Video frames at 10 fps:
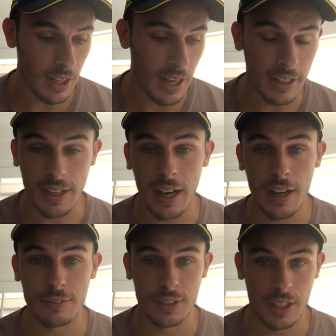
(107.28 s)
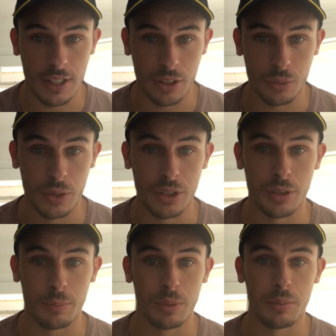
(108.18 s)
aren't halves that are going to win
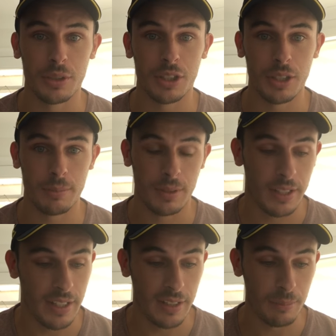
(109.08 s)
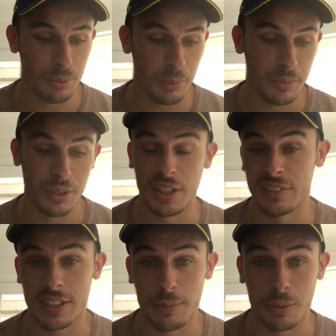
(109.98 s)
you a premiership, and probably not
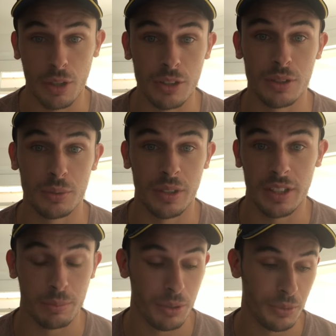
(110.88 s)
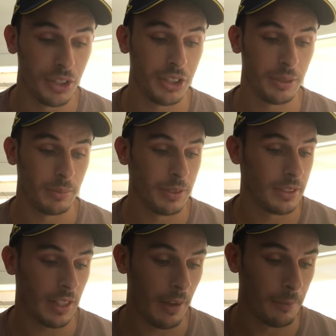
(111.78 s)
even come close to winning a premiership.
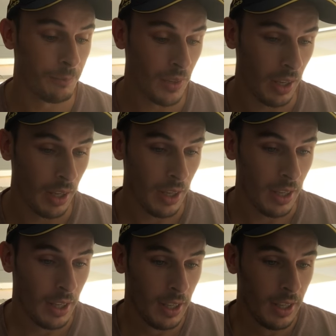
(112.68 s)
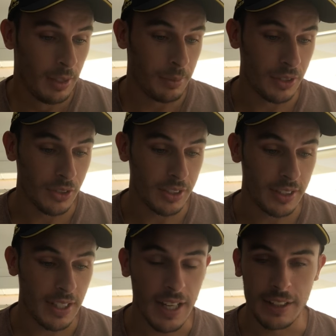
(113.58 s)
So, be
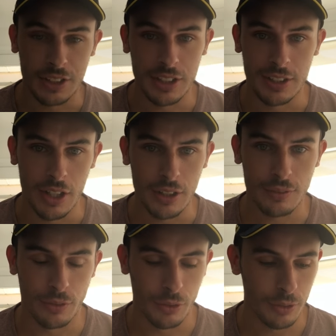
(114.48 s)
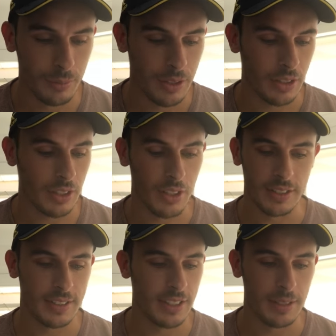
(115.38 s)
interesting how this year goes for him. I
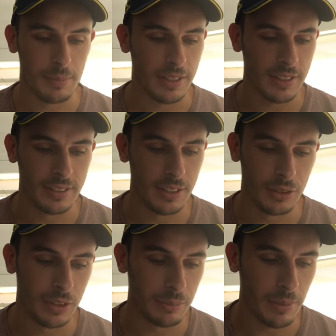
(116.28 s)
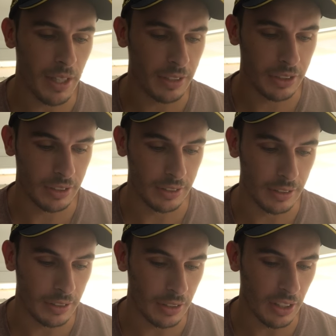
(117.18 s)
don't see him, as I said, doing much,
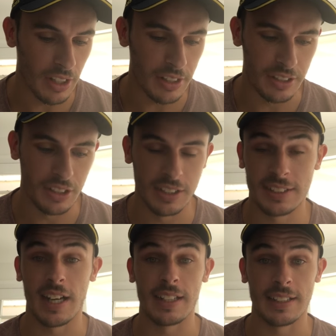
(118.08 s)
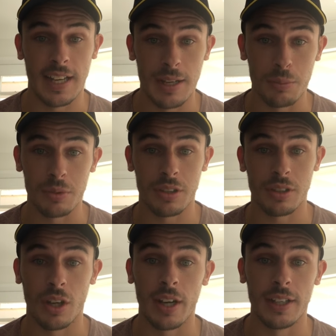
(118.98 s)
and I don't think you can start a game with
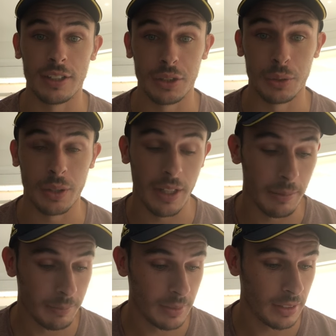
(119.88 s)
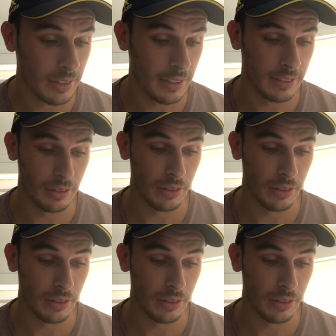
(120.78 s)
Dido as your hooker. He's